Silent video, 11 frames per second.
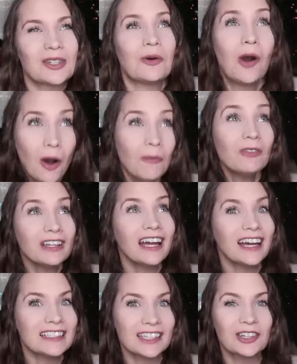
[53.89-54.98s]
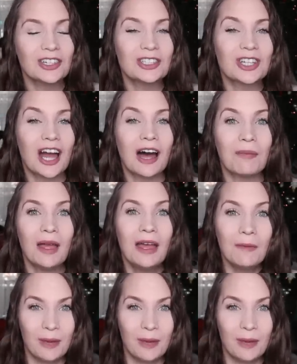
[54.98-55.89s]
so hopefully I did a good job